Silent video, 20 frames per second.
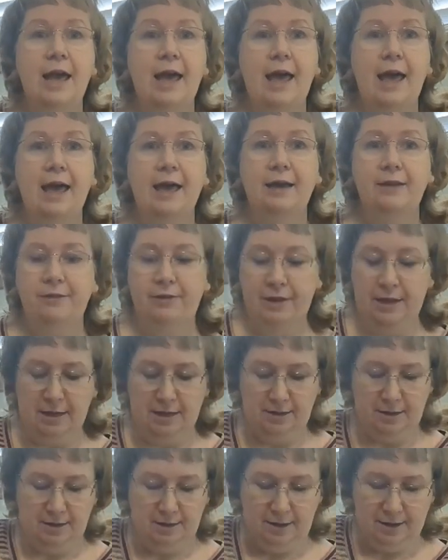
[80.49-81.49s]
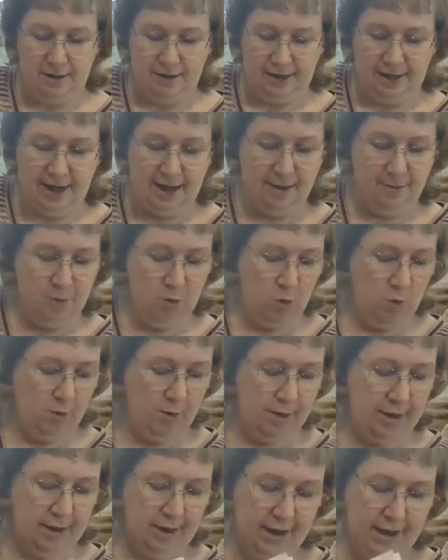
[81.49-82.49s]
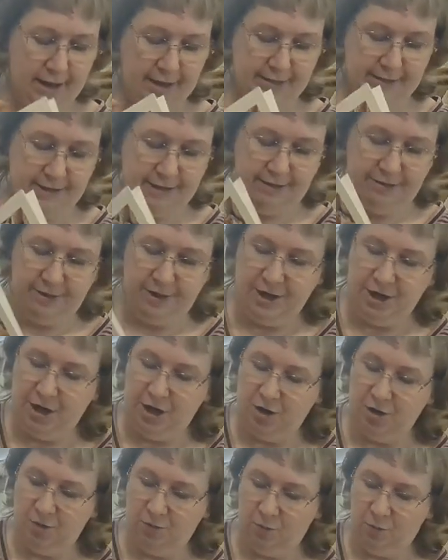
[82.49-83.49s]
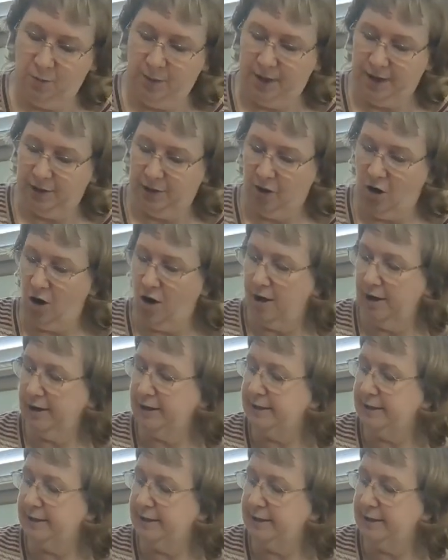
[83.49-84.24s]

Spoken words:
and then keep going as the year went along.